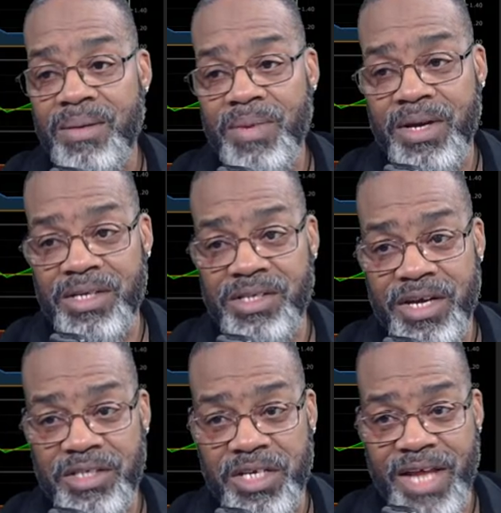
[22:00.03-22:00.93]
because
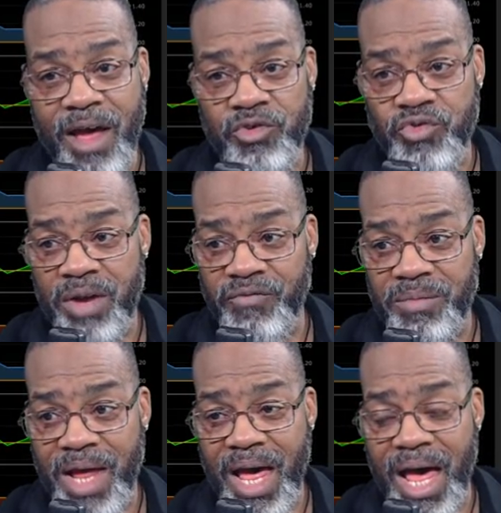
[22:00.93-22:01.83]
there's the downtrend
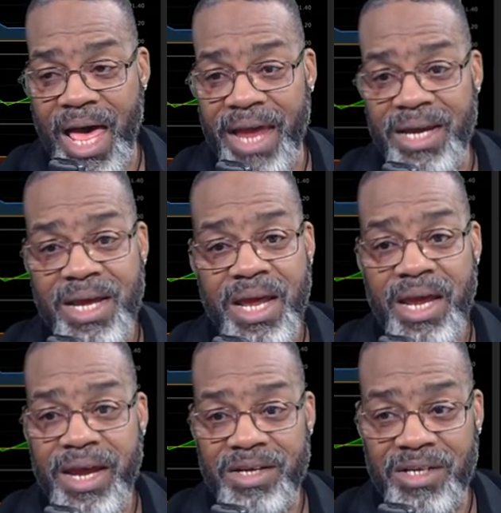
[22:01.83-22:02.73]
from the high.
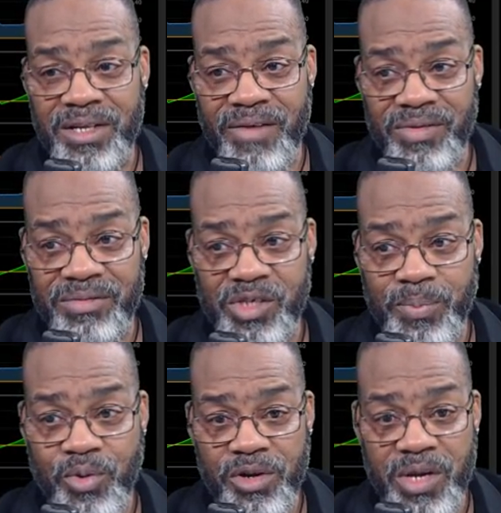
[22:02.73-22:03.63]
Here's a level of
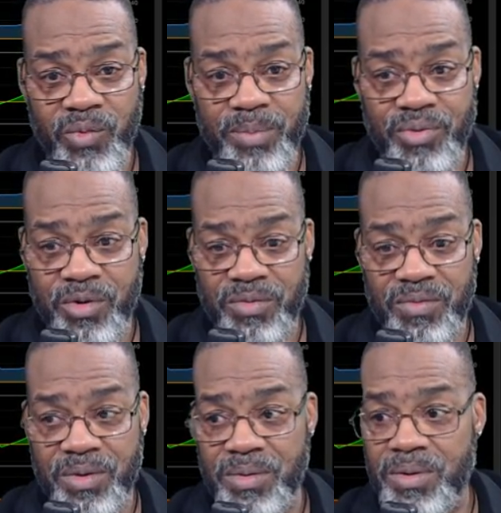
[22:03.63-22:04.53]
support that we broke
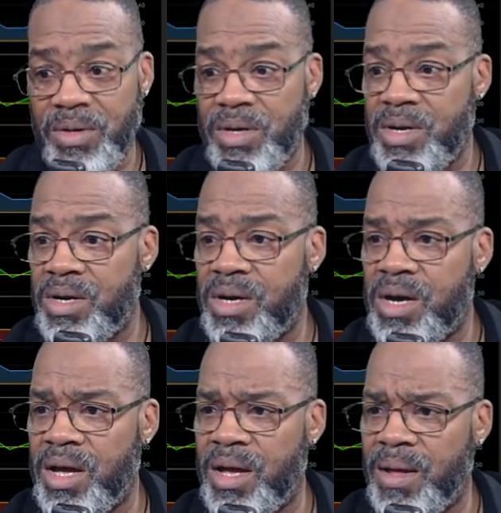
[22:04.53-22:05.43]
through.
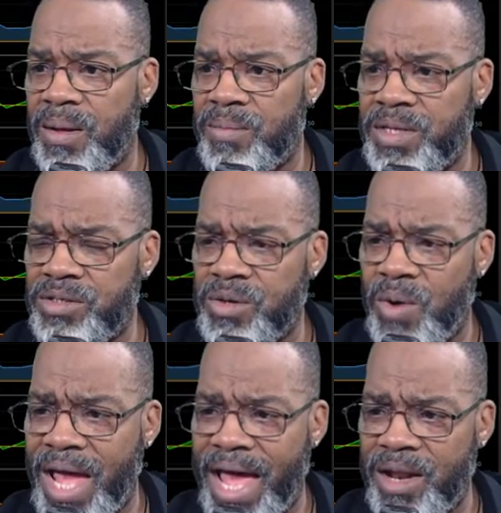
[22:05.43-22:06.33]
Um, let's
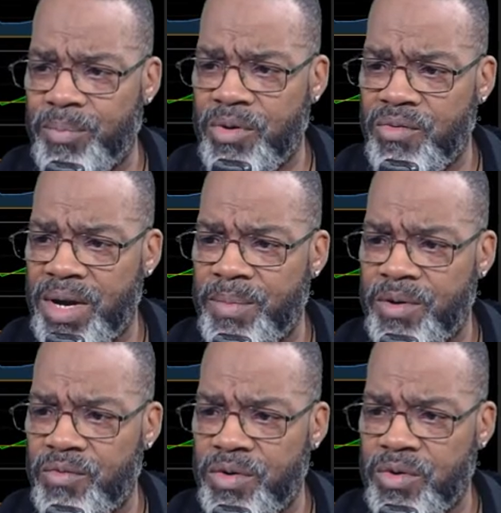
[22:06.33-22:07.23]
go add a
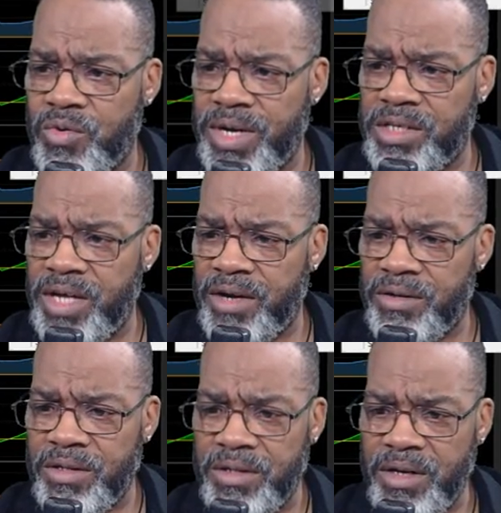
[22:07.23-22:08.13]
parameter real quick.
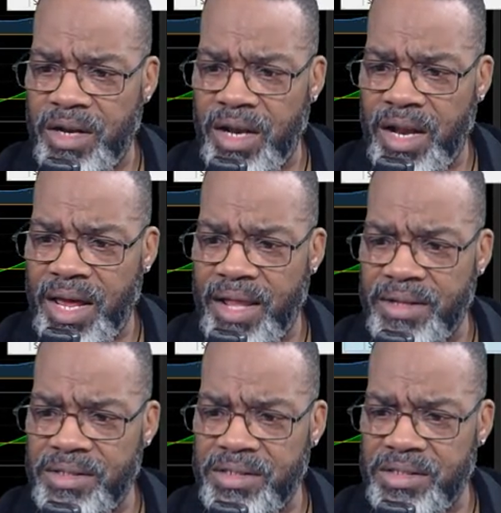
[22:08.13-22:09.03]
Technical
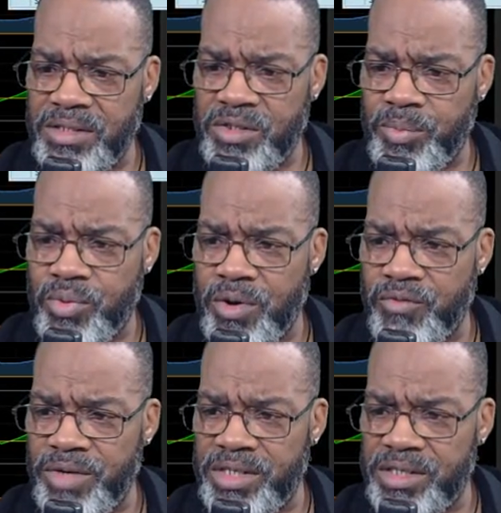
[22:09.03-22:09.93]
analysis, support
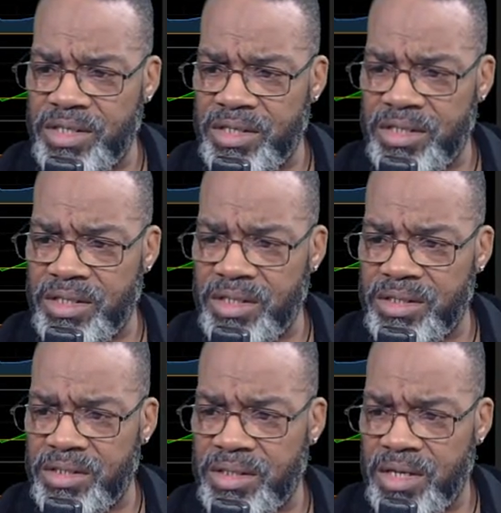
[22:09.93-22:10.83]

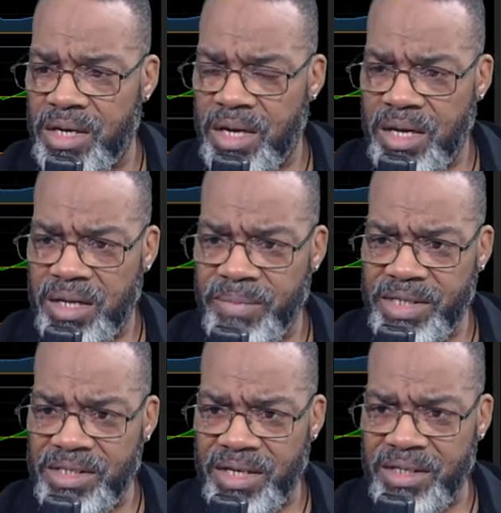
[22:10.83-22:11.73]
resistance. Let me
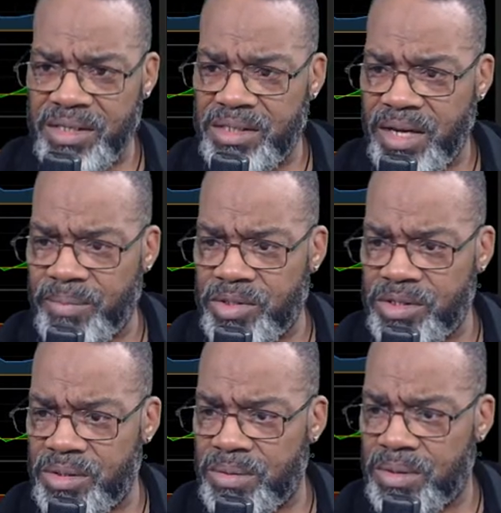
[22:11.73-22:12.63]
set this up to